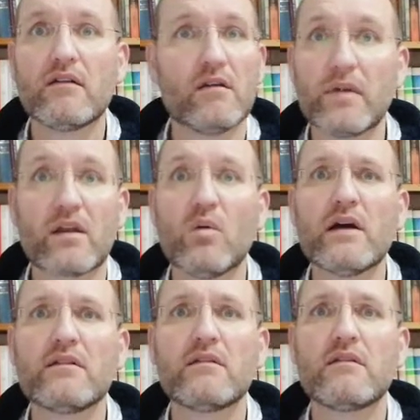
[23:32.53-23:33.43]
no matter
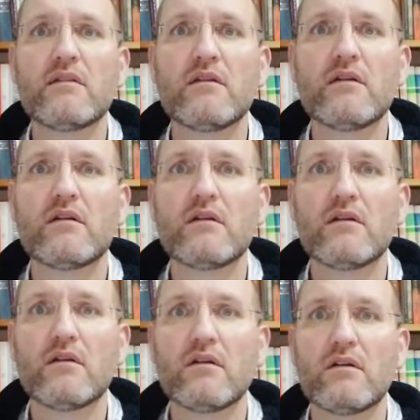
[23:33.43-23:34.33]
what?
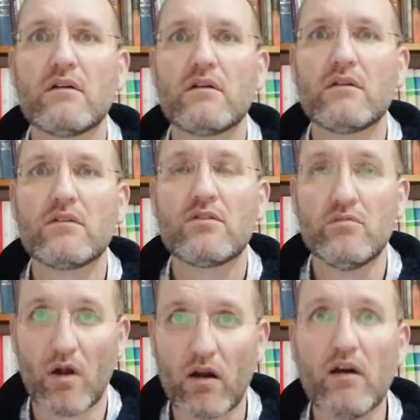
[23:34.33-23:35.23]

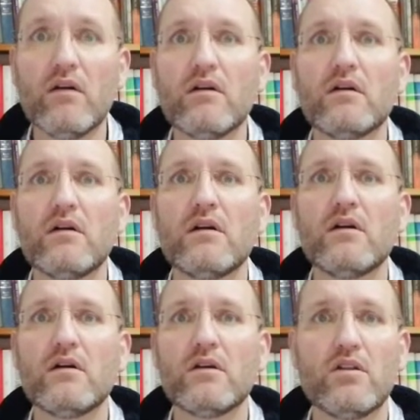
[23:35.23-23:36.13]
Tomorrow,
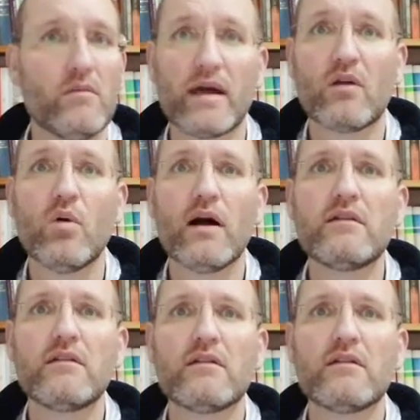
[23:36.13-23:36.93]
no matter what?